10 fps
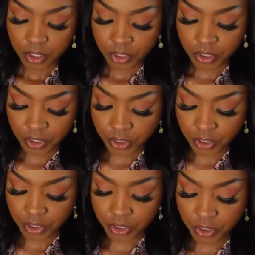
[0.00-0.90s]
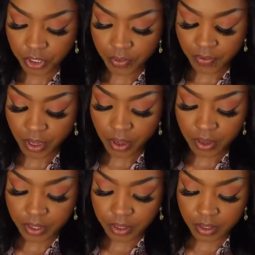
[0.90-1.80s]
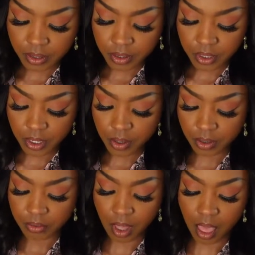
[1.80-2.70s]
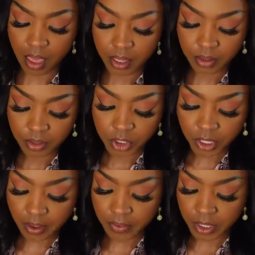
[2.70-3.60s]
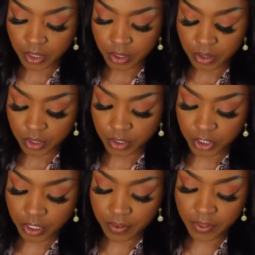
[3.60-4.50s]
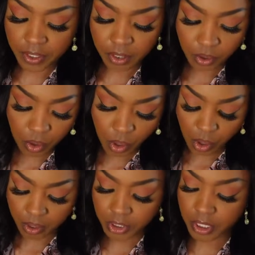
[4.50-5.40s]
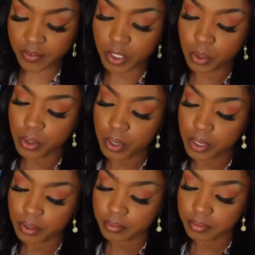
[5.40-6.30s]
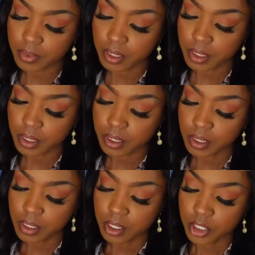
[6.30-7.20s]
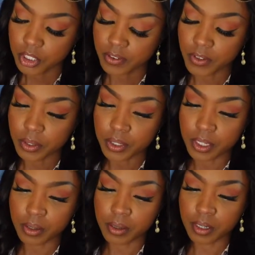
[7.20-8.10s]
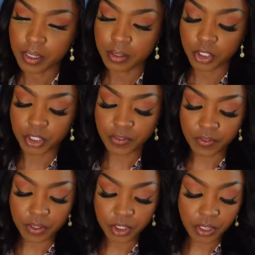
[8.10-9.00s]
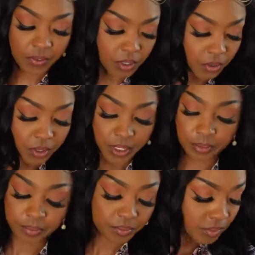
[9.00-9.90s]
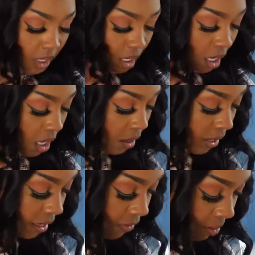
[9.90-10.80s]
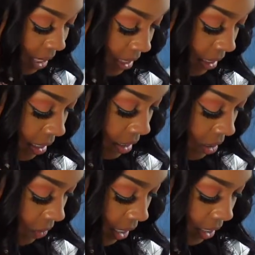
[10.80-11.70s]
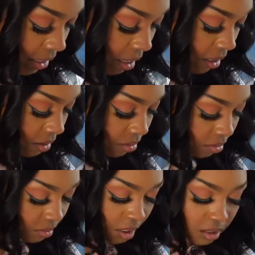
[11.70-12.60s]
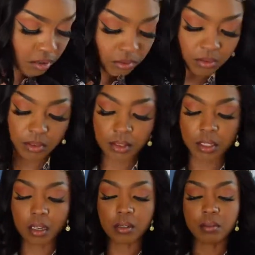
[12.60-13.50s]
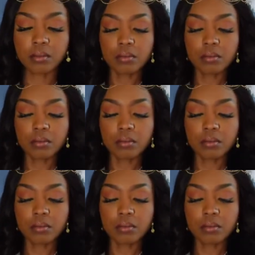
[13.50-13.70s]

Cheval de, uh, Chava, Chava, uh, Chavador? Cheval Dior? Chavador. Okay, if I'm not saying this right, y'all don't, you know,